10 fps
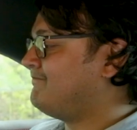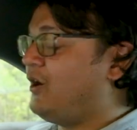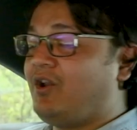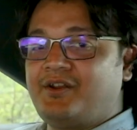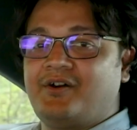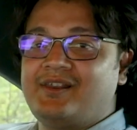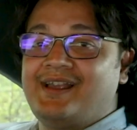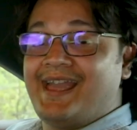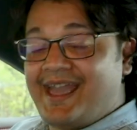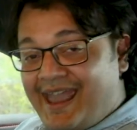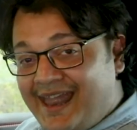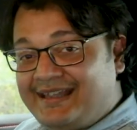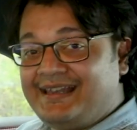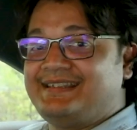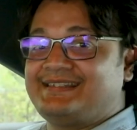All in all, at
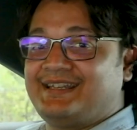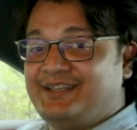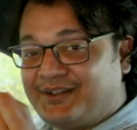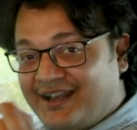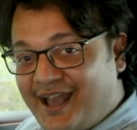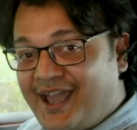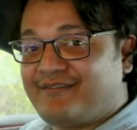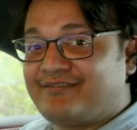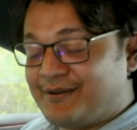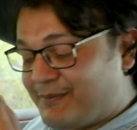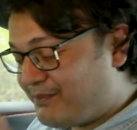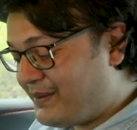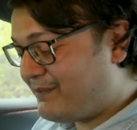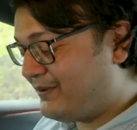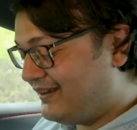least you can have
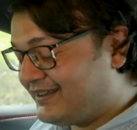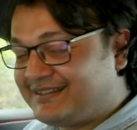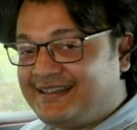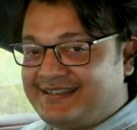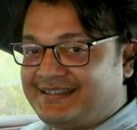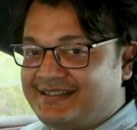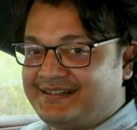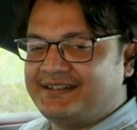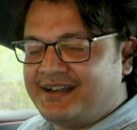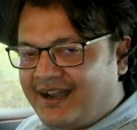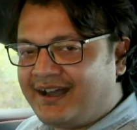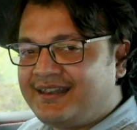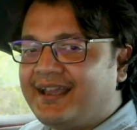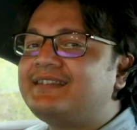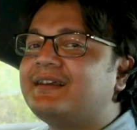people seated here,
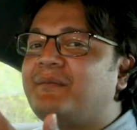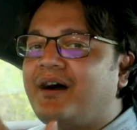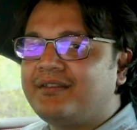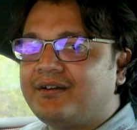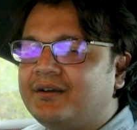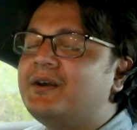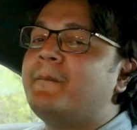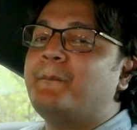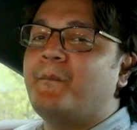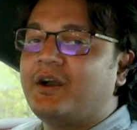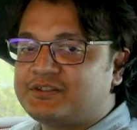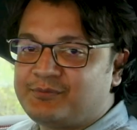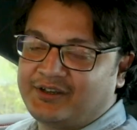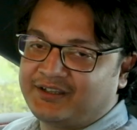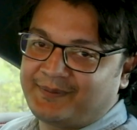unlike some other much
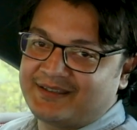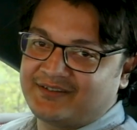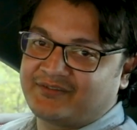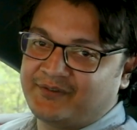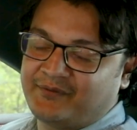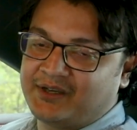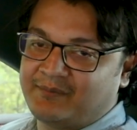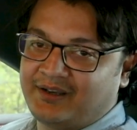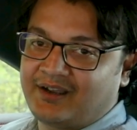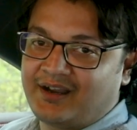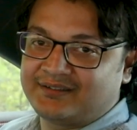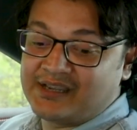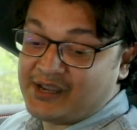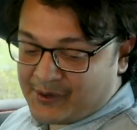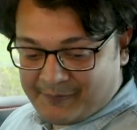more expensive convertible cars
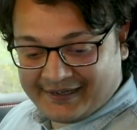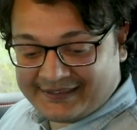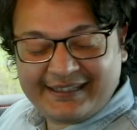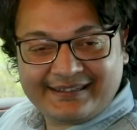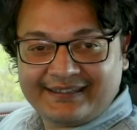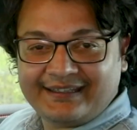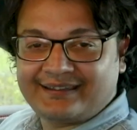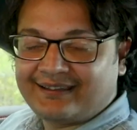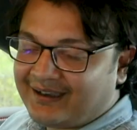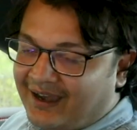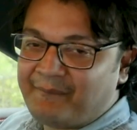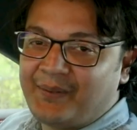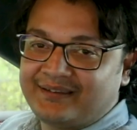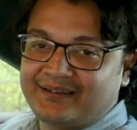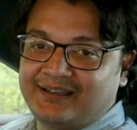where these seats are
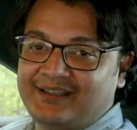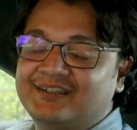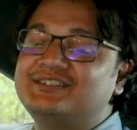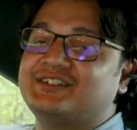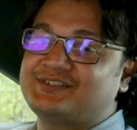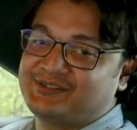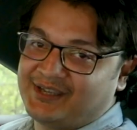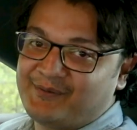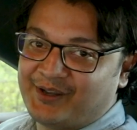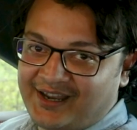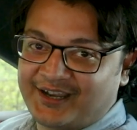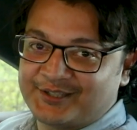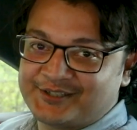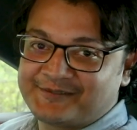basically just to keep your luggage.